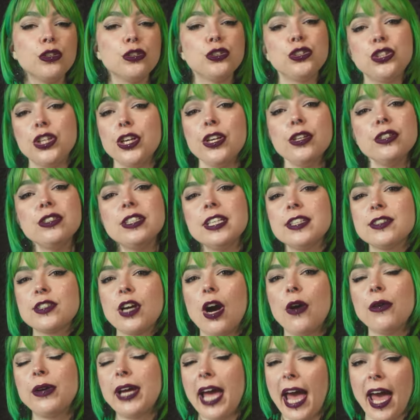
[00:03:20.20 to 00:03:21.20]
Choose this
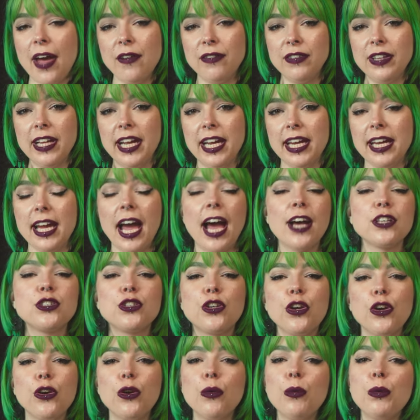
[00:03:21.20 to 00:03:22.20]
goal carefully as
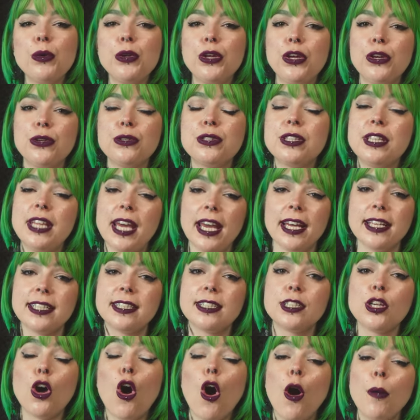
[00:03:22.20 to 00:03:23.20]
Google will use this
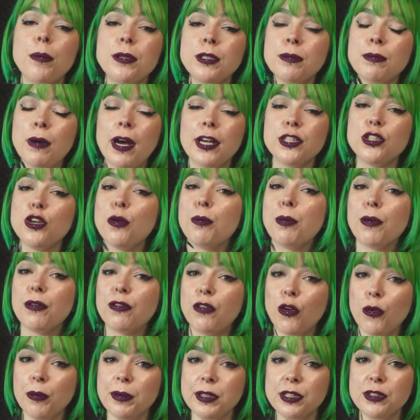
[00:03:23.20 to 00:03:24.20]
to optimise your
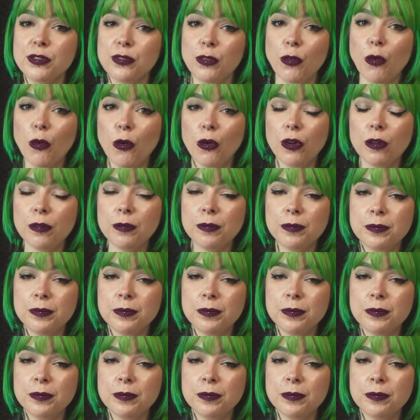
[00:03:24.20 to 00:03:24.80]
performance for.